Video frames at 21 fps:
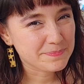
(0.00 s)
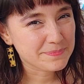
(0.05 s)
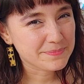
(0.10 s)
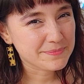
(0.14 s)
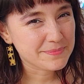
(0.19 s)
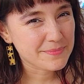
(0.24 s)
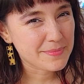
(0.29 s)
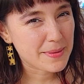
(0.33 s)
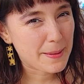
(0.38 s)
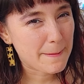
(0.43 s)

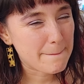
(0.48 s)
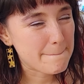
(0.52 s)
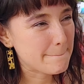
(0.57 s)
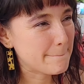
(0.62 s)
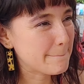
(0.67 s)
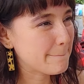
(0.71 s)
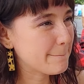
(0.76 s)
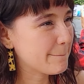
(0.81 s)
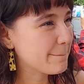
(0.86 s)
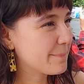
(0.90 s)

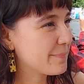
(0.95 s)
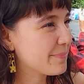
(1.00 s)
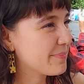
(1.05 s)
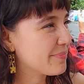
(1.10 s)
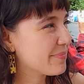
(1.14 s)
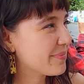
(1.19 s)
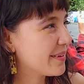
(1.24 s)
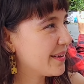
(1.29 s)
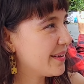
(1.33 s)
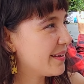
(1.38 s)

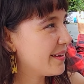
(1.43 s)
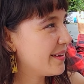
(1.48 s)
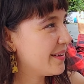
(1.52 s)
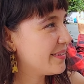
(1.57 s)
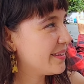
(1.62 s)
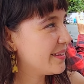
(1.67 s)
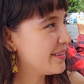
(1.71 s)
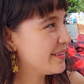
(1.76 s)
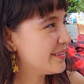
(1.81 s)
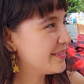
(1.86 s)

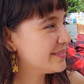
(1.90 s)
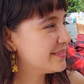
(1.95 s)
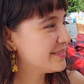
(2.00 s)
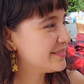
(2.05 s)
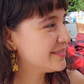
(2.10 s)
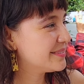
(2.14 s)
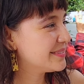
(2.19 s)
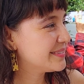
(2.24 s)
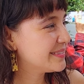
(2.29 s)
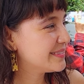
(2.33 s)

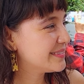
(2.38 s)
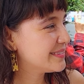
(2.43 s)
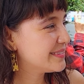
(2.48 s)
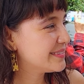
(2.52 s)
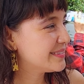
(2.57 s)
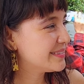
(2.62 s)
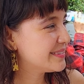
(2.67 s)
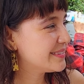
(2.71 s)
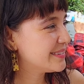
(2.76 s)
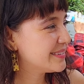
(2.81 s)

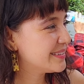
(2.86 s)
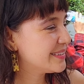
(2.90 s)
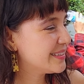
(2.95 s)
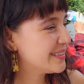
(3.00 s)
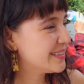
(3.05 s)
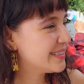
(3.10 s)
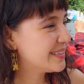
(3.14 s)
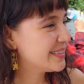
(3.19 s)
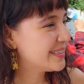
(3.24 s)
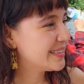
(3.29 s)

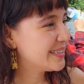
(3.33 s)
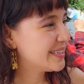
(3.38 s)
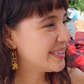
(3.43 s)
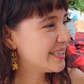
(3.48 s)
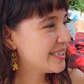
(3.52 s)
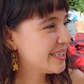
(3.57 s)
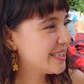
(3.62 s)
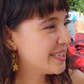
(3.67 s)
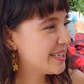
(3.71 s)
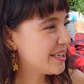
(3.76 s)

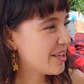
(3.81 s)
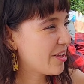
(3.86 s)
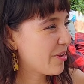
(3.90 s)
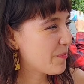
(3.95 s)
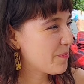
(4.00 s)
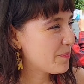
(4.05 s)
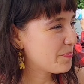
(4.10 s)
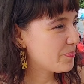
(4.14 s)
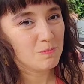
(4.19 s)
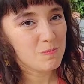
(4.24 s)

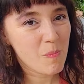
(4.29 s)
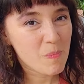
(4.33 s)
(silent)